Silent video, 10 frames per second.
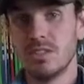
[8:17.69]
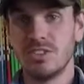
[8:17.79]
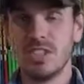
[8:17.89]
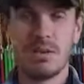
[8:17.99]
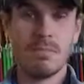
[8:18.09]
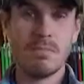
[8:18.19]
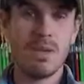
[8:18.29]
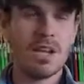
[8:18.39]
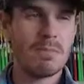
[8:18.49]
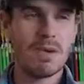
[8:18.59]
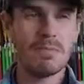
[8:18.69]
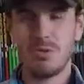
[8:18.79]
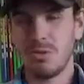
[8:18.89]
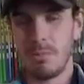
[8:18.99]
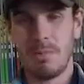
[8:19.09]
I've seen many people
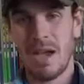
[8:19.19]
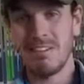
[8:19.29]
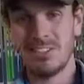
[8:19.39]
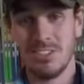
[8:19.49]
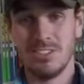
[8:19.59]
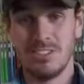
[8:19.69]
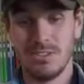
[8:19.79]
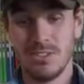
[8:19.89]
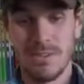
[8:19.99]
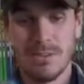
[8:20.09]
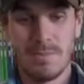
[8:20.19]
do comparisons on